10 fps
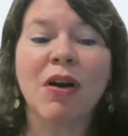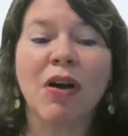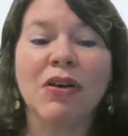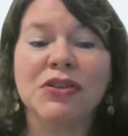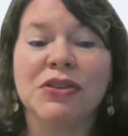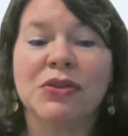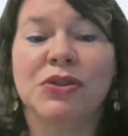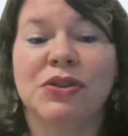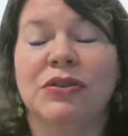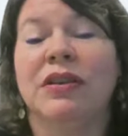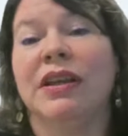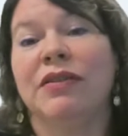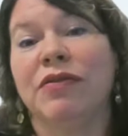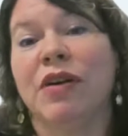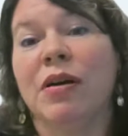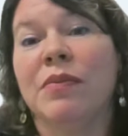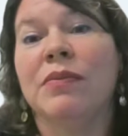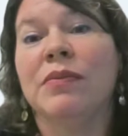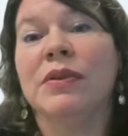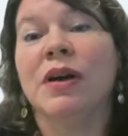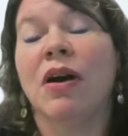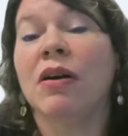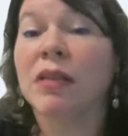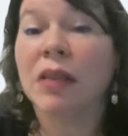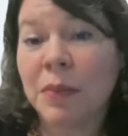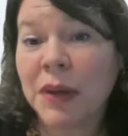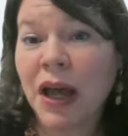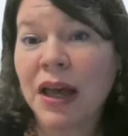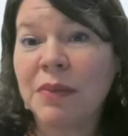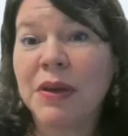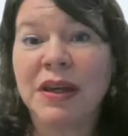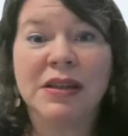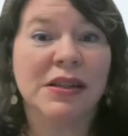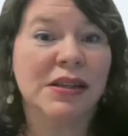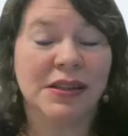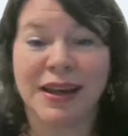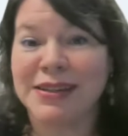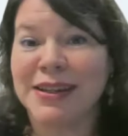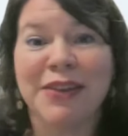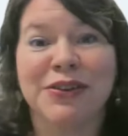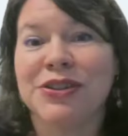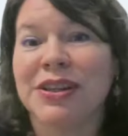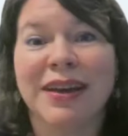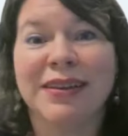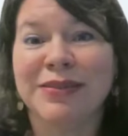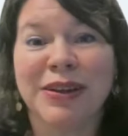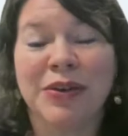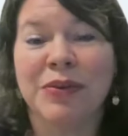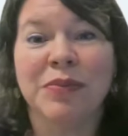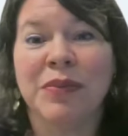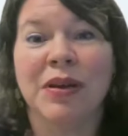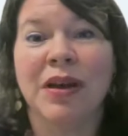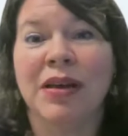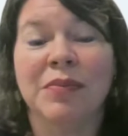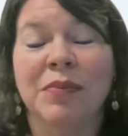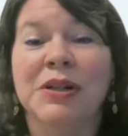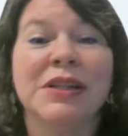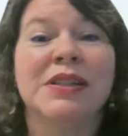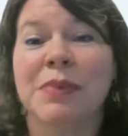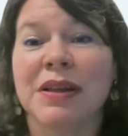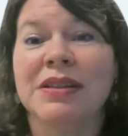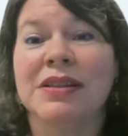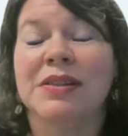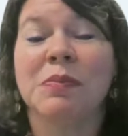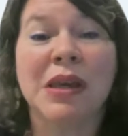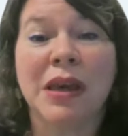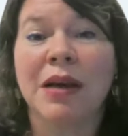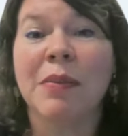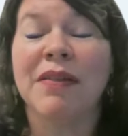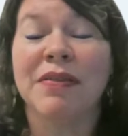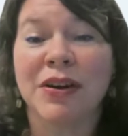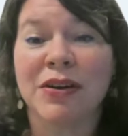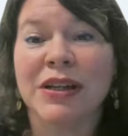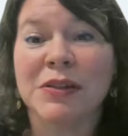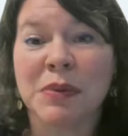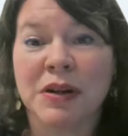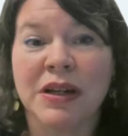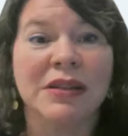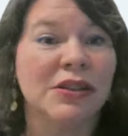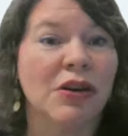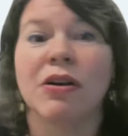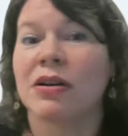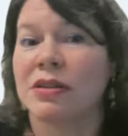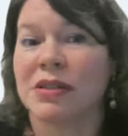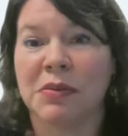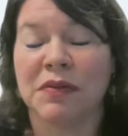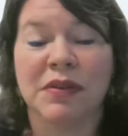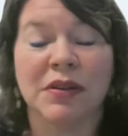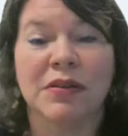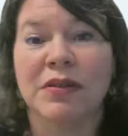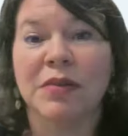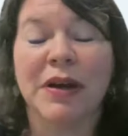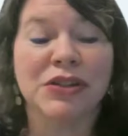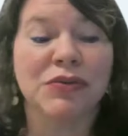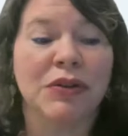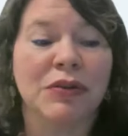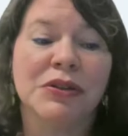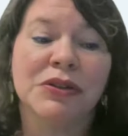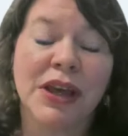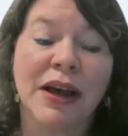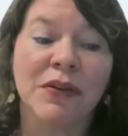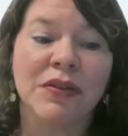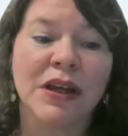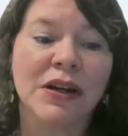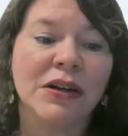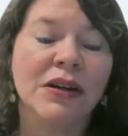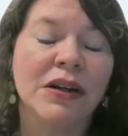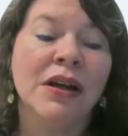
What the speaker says: Also certainly from our alumni, because as Heather said, participants speaking about their experience are some of the best recruiters out there.